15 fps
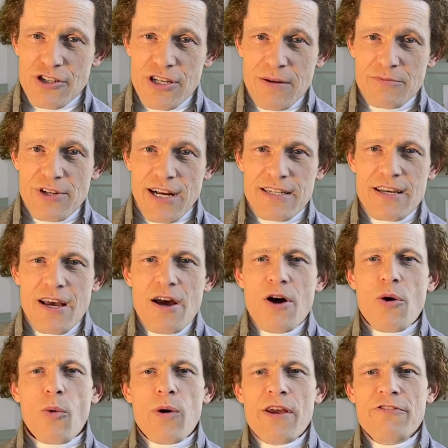subjects,
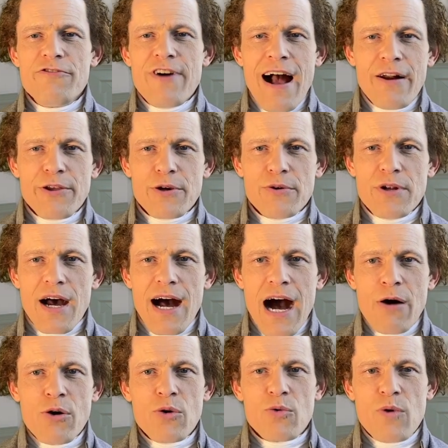we valued
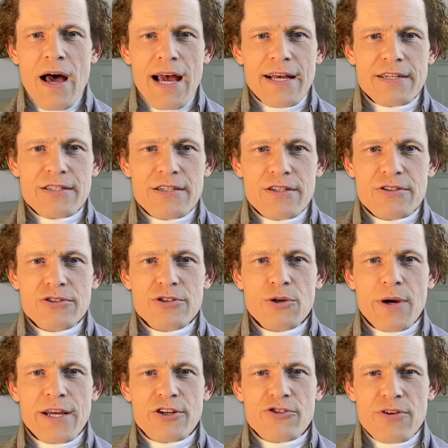our right to
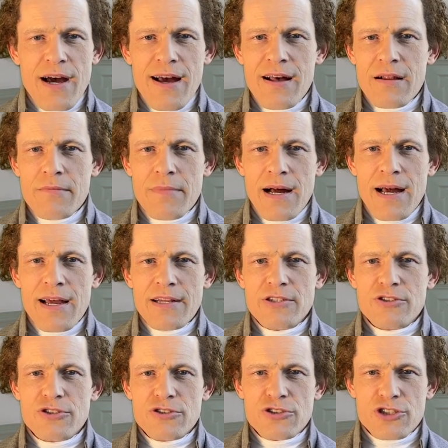a trial by
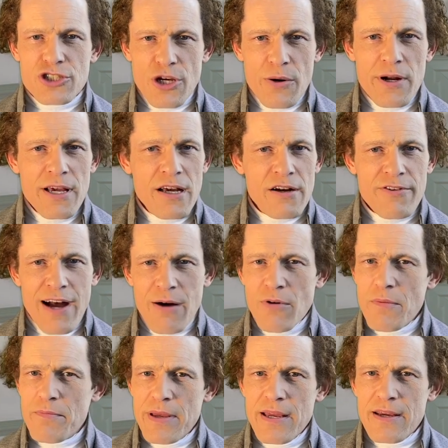jury of our
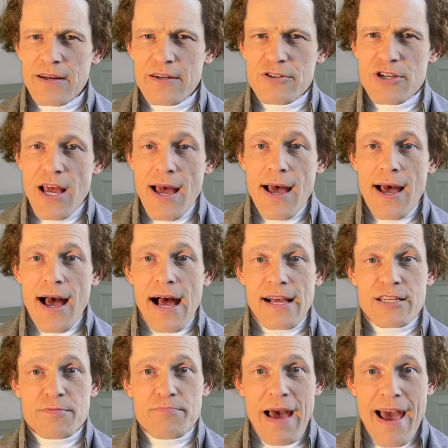peers as
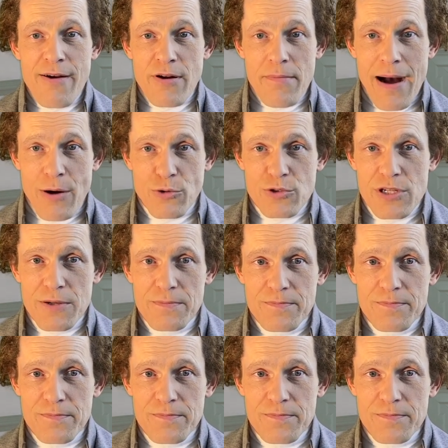paramount.